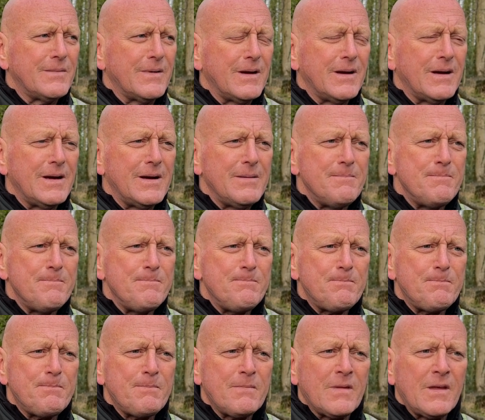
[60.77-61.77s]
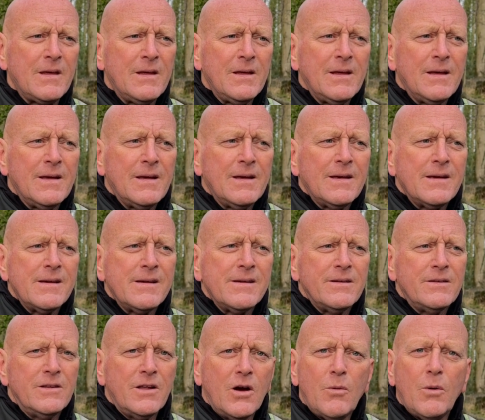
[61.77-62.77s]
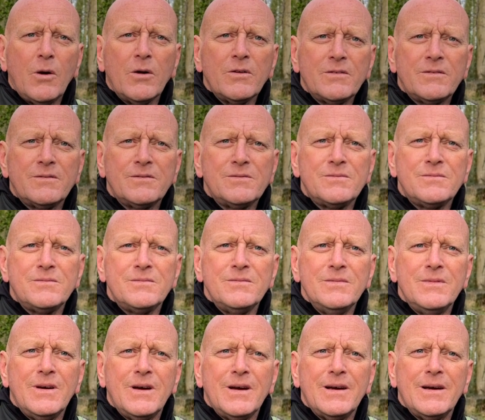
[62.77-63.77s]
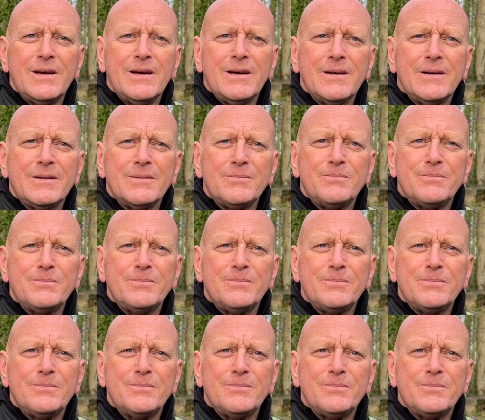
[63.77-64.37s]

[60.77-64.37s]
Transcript: um, low odd uh,